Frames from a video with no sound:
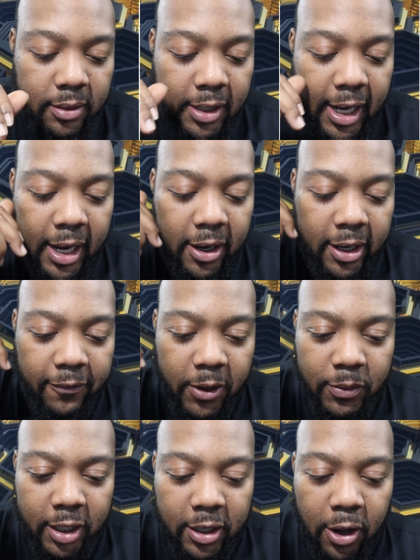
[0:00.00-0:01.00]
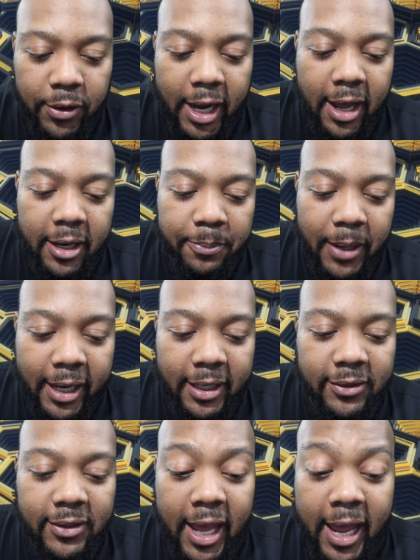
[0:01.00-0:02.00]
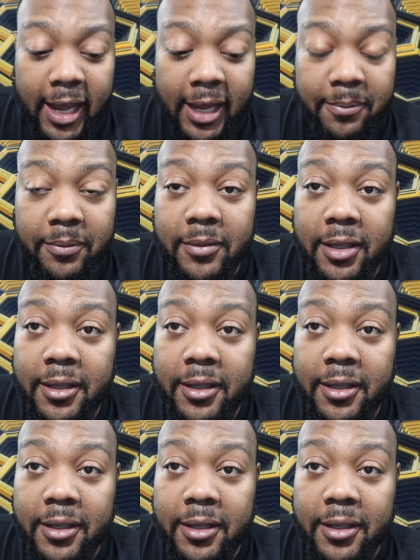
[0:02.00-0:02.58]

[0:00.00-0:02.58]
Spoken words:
Now, if we were to go down and play this game,